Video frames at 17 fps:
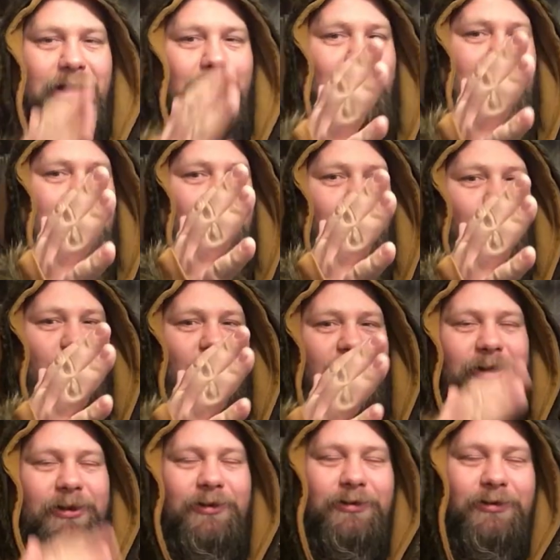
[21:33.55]
that
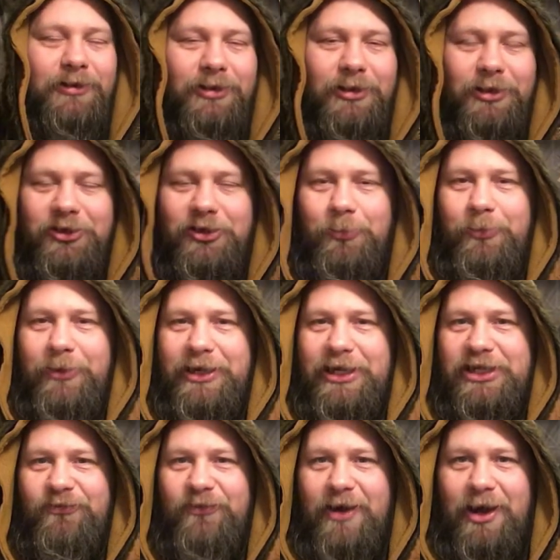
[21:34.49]
thing to bring
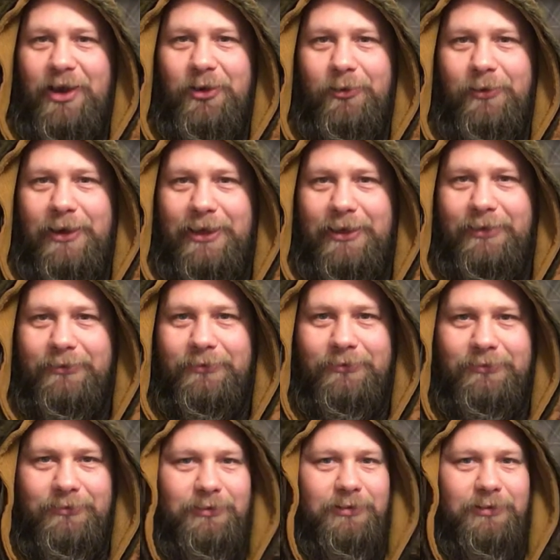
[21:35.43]
his father and